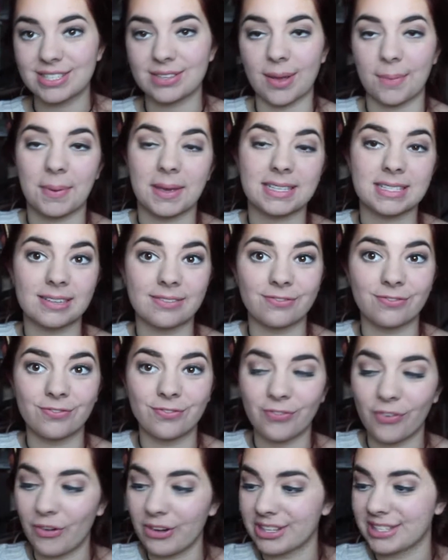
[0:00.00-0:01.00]
so I picked up
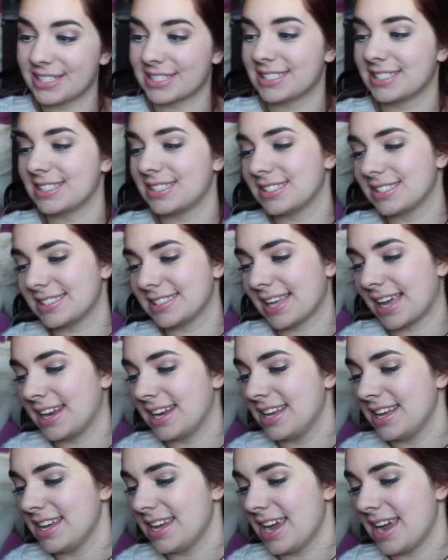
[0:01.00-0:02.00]
460
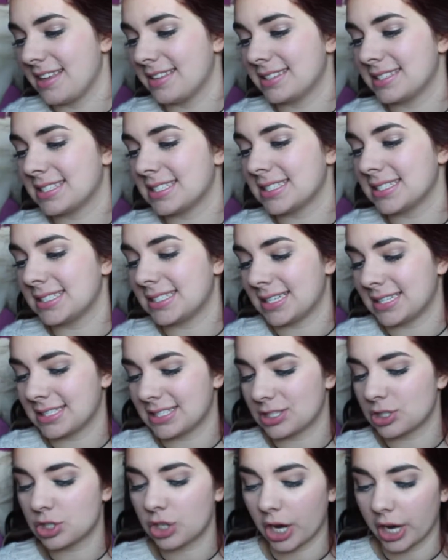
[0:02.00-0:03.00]
instead, and it's an
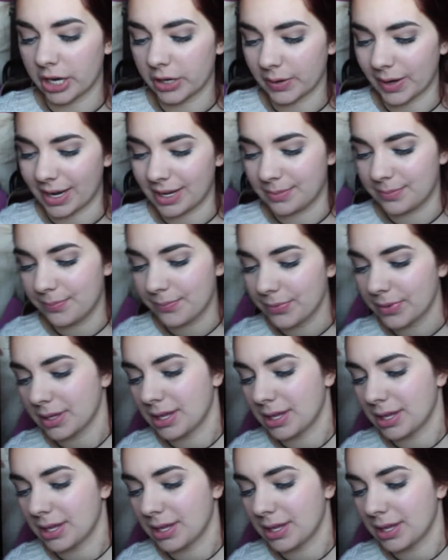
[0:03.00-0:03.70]
intense dark red.